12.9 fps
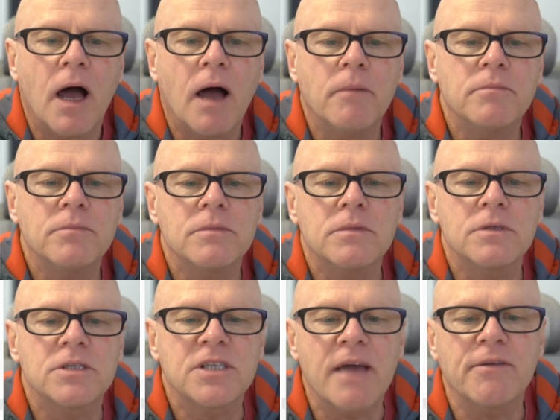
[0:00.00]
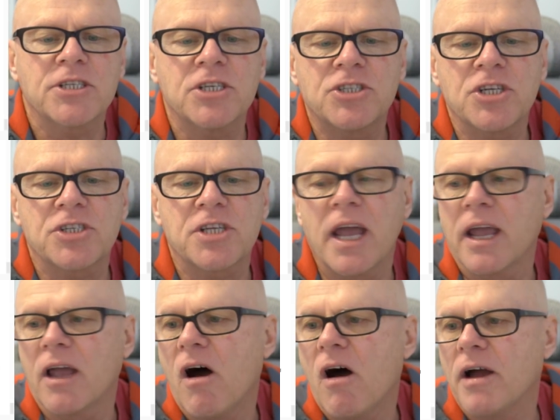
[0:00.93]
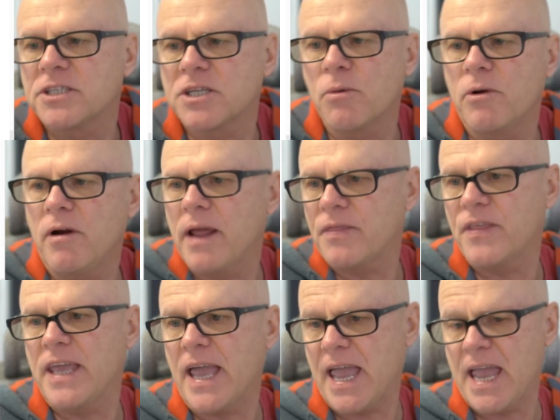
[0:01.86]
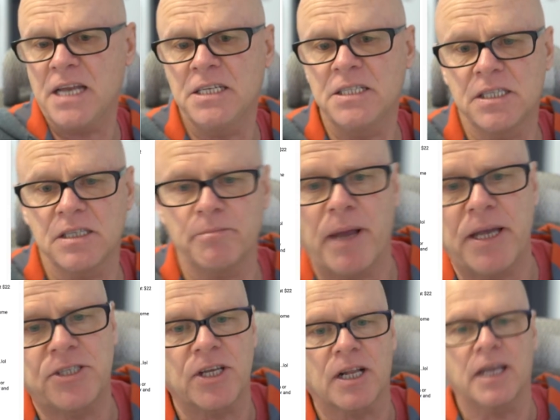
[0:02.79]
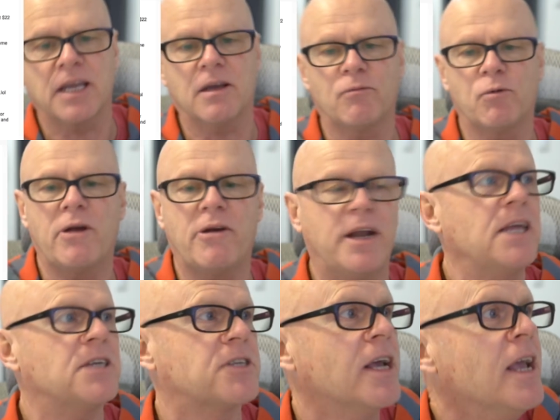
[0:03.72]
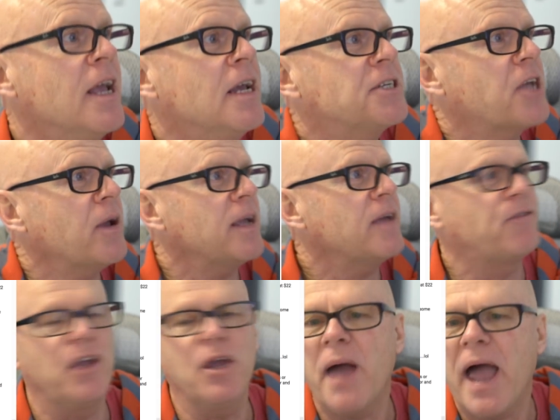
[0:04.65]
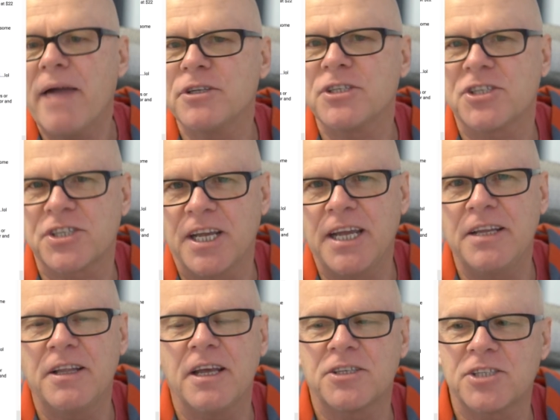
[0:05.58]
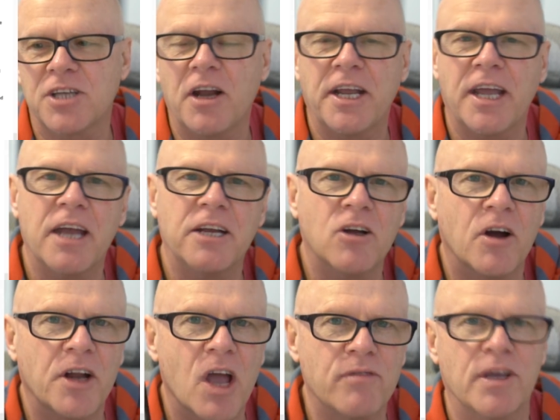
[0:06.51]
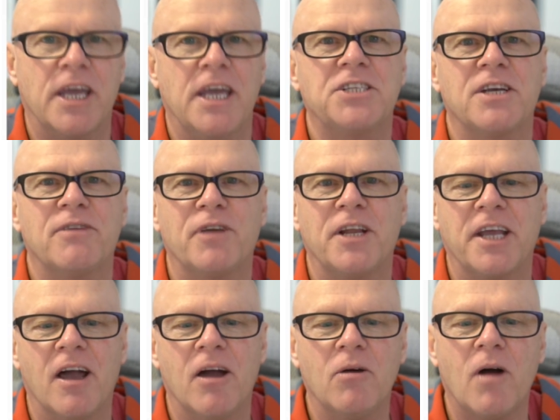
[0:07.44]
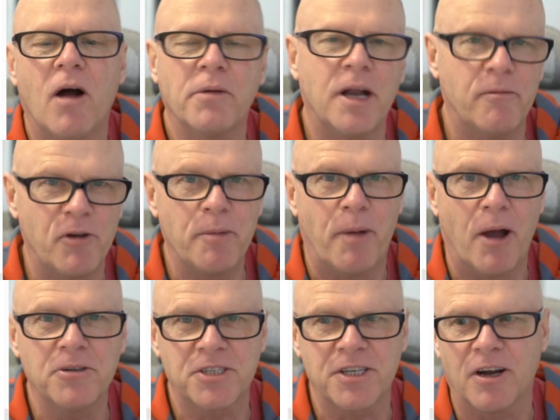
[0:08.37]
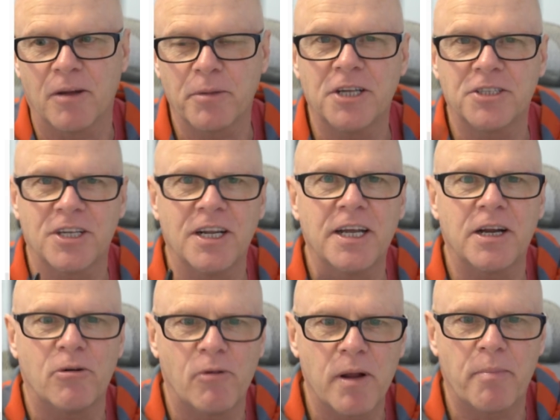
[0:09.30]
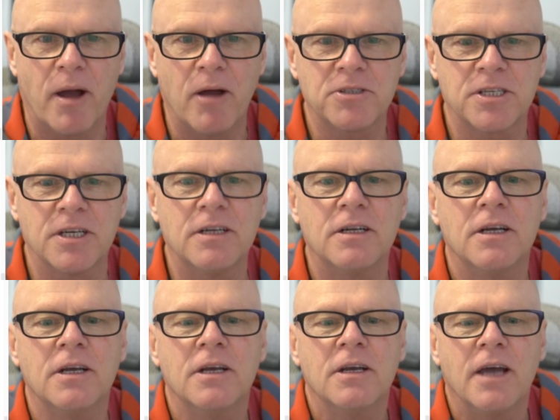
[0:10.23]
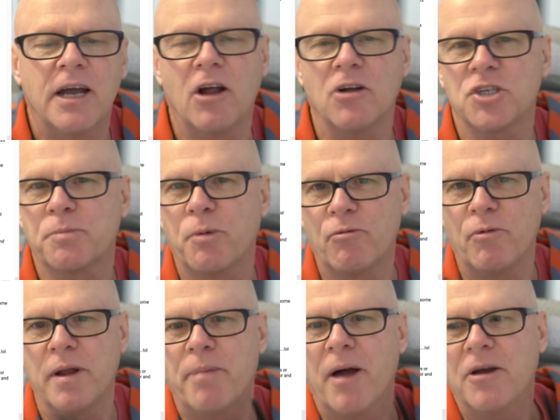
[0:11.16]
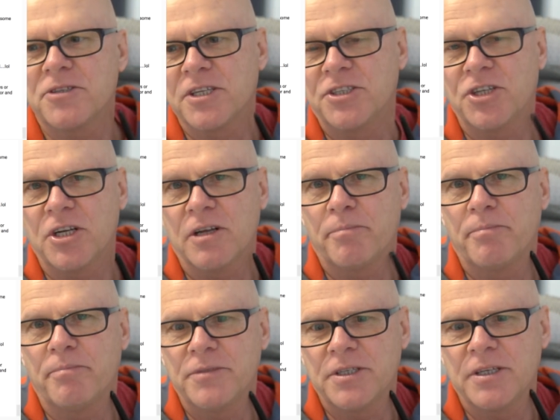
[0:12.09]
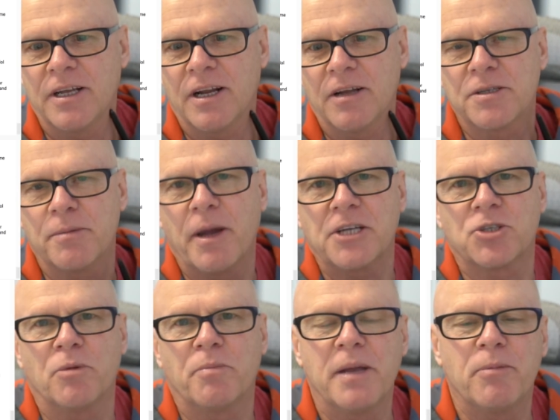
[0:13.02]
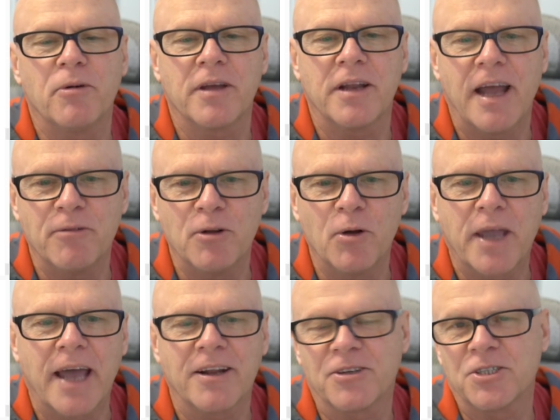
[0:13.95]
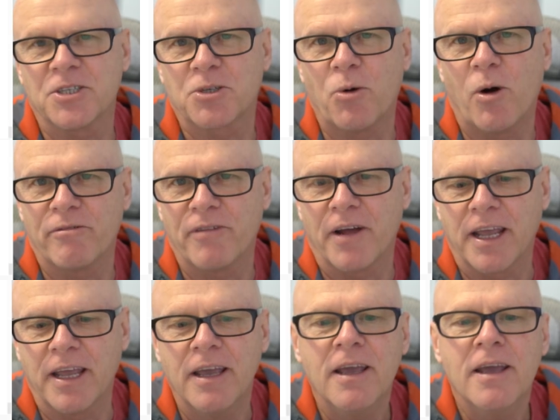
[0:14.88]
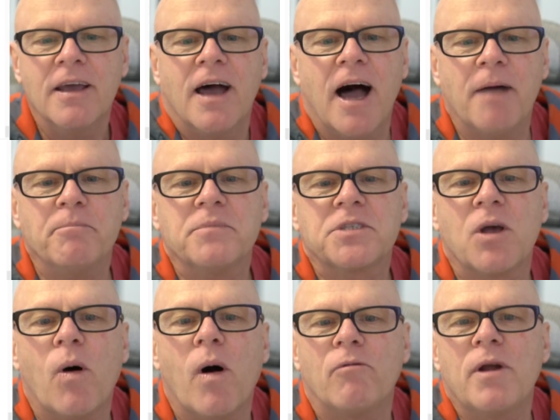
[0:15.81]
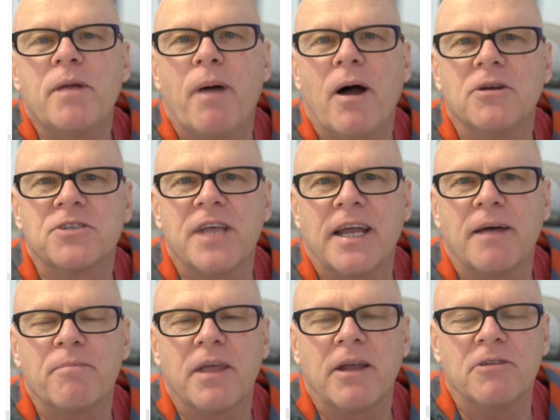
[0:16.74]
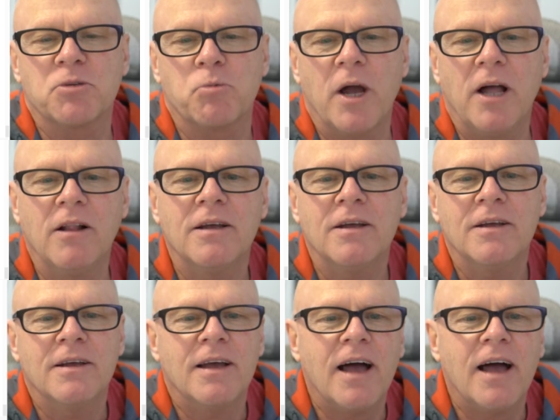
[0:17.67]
Um, Savas is just saying hi. So we're at the end, basically, of where it is. So if you haven't seen the Sony A9 overheating video, I'm going to repost it. I'm going to delete it and repost it. And I'll just put it due to, you know, to make sure people can have a look at it because it's quite funny. Um, so I'll repost that up there as well.